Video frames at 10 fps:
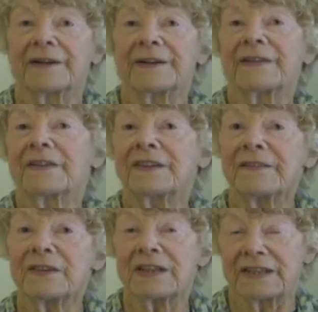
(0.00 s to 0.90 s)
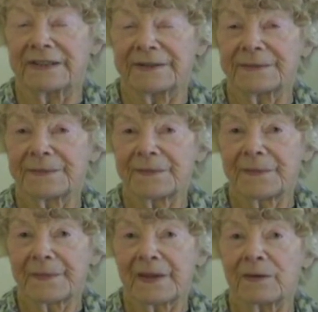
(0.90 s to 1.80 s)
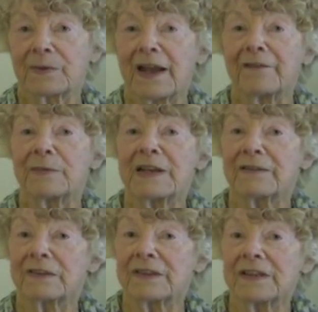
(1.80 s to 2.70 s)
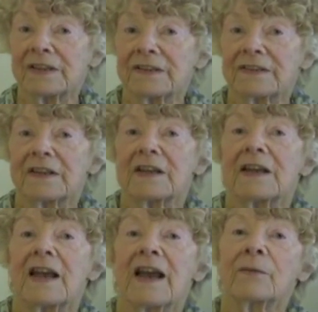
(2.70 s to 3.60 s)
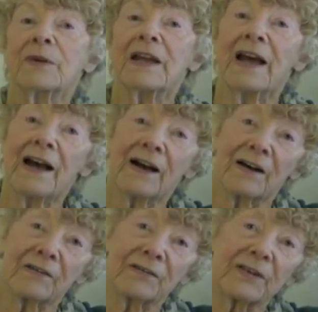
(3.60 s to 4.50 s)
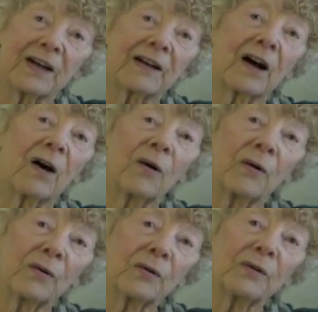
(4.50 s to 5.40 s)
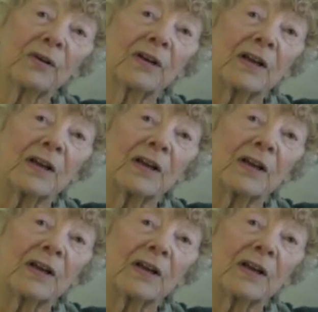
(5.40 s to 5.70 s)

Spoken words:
in the 70s. And we have been ever since. And we have a whole